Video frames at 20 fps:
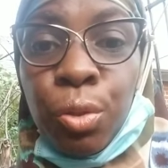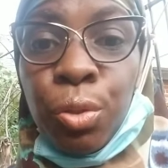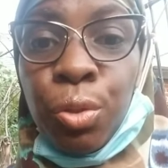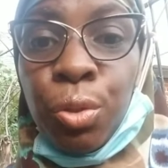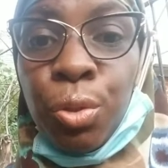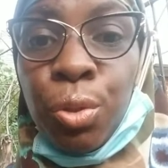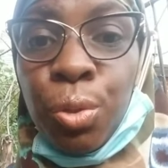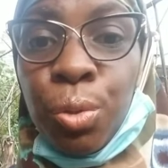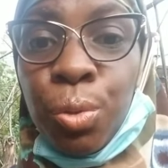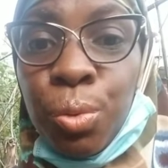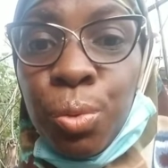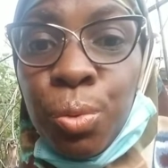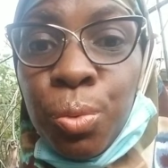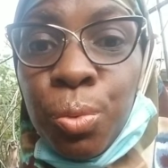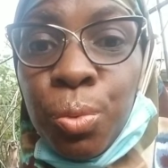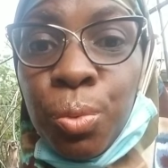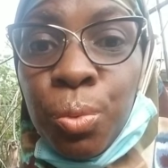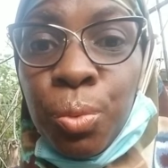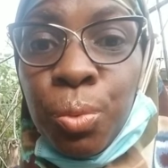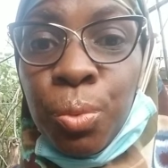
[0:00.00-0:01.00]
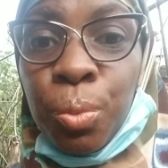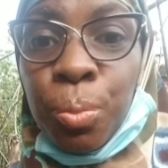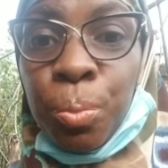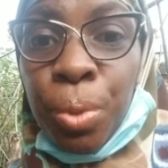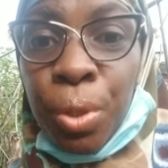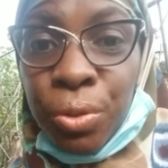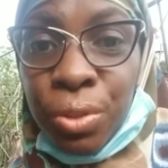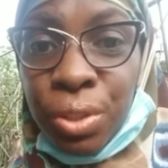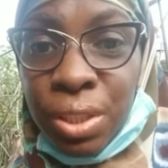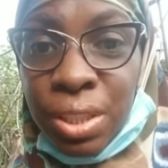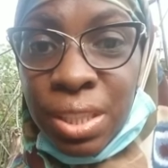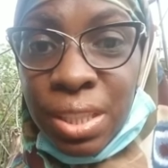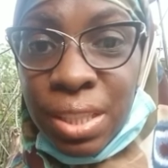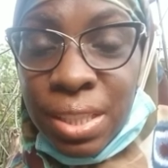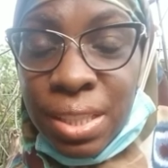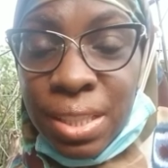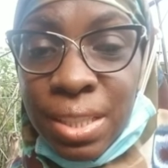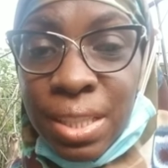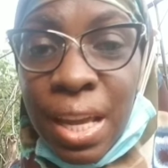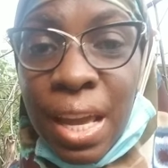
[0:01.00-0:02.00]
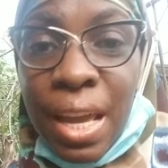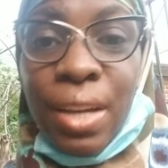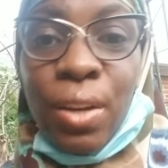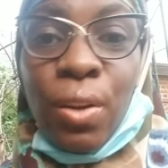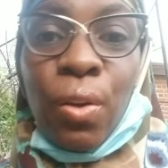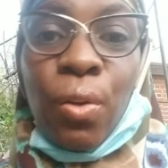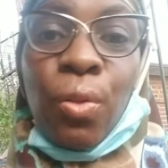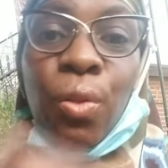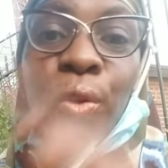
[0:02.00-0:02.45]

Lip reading: New purchases and